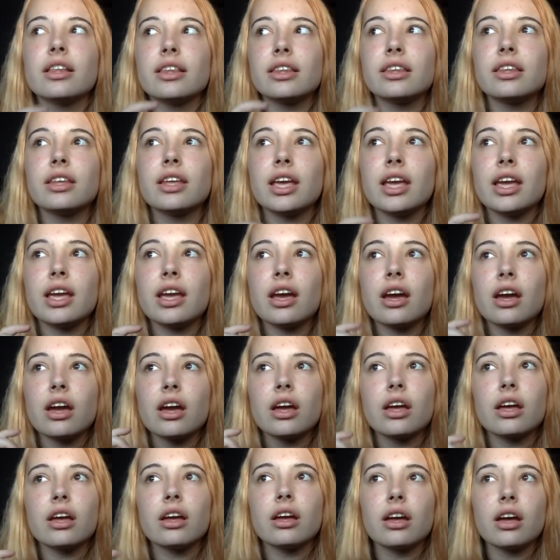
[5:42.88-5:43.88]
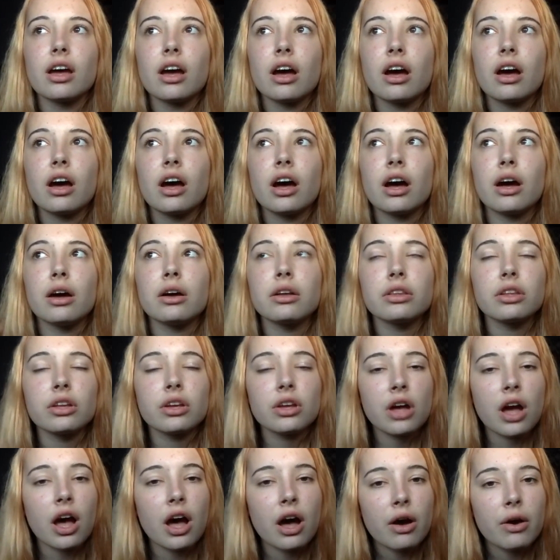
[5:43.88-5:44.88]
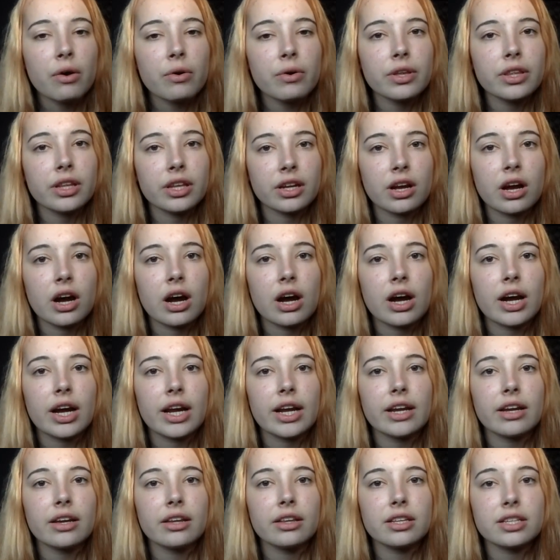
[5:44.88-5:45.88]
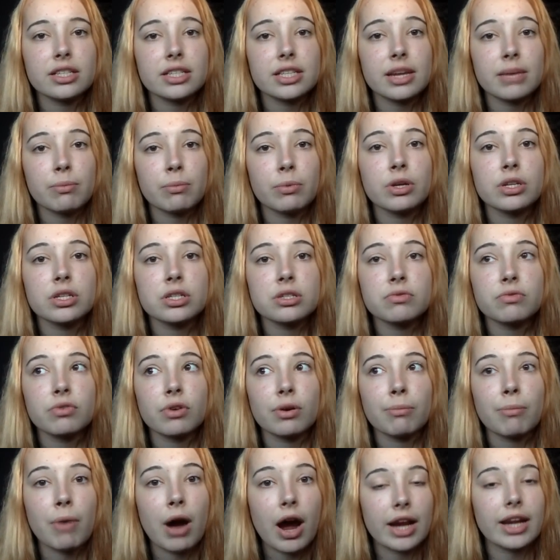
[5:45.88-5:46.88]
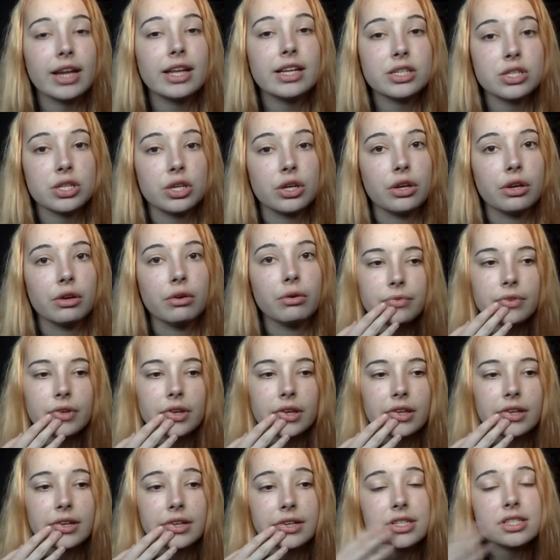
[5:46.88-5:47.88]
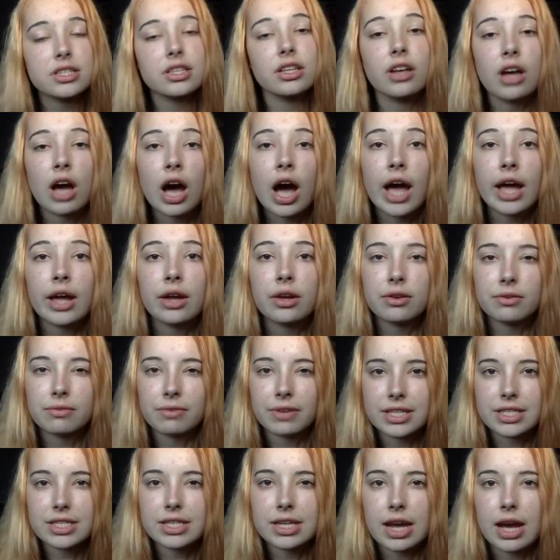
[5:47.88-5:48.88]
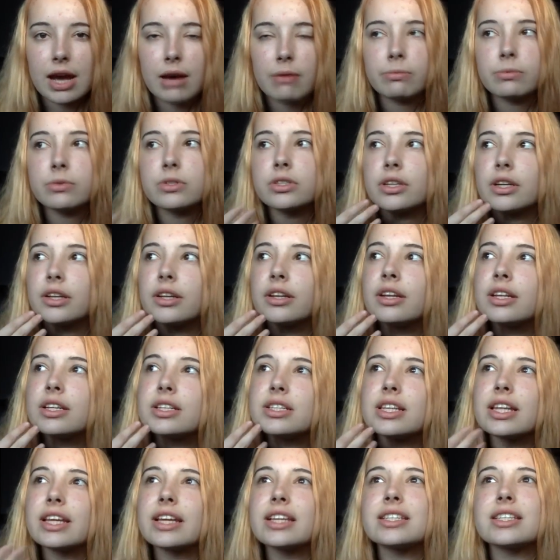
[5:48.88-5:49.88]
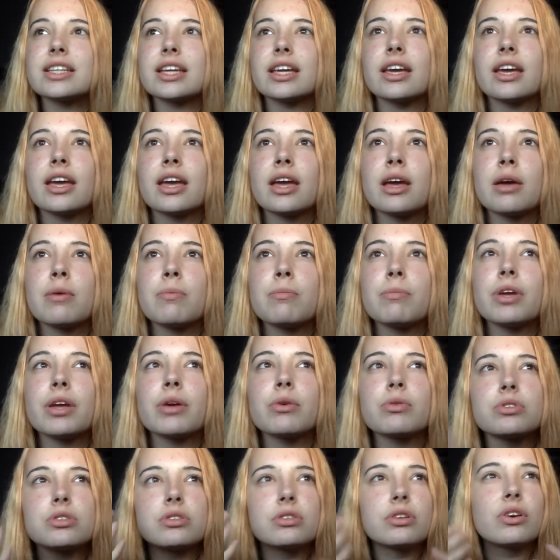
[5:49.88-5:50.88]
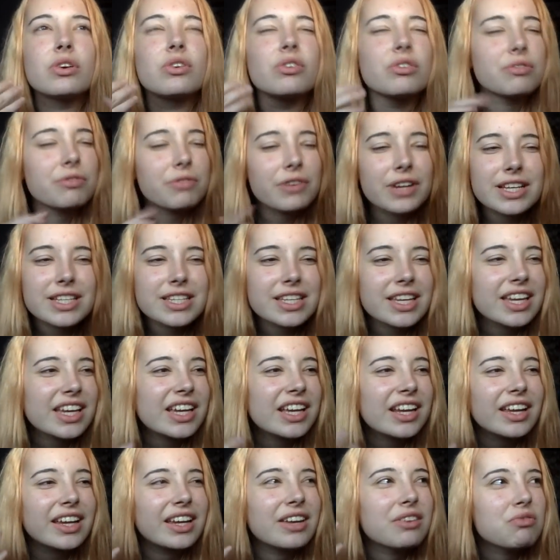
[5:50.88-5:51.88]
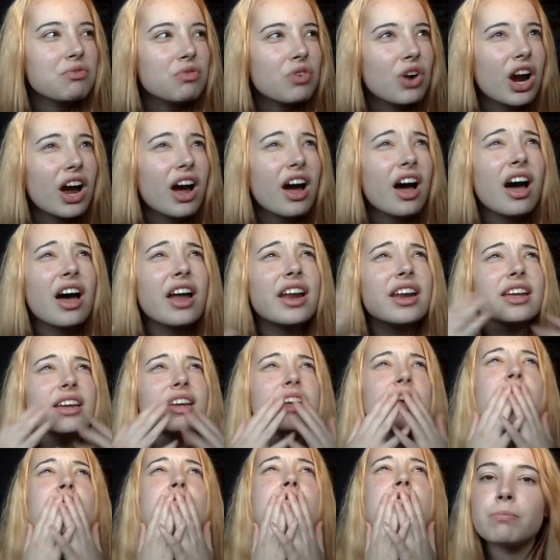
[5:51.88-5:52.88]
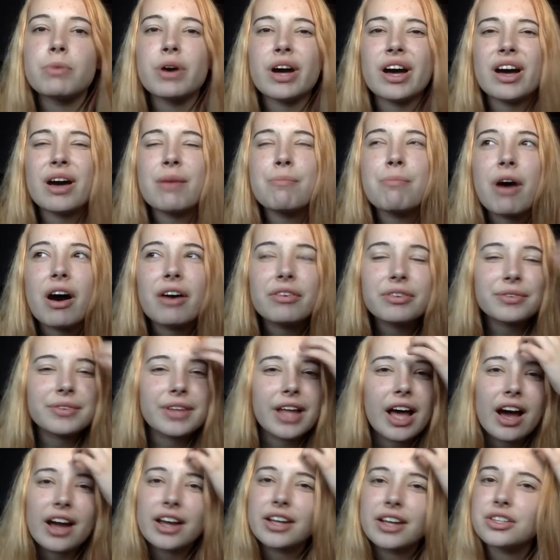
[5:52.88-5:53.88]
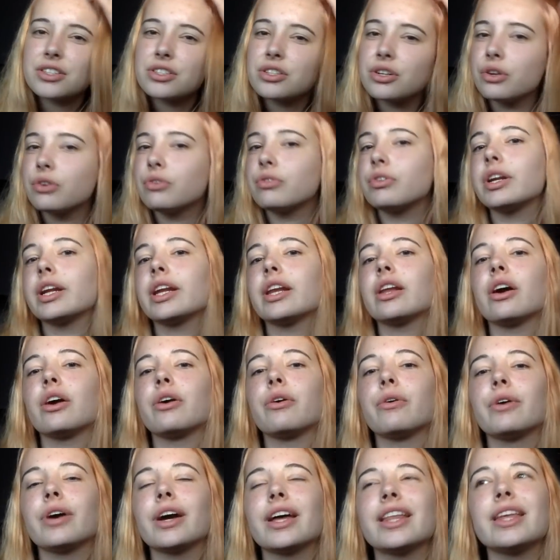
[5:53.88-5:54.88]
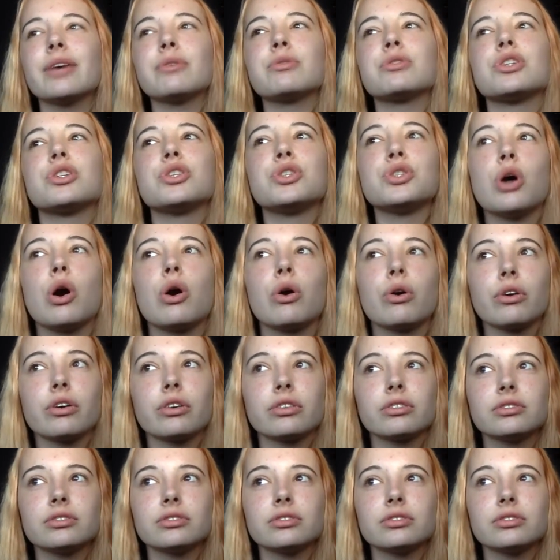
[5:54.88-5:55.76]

the... Uh, the girl and the guy are the same ones from I Need You, and then it's the guy who V stabbed, and it's linked to him. He was graffitiing like in Run, and but apart from that I don't really know. And there was a dog.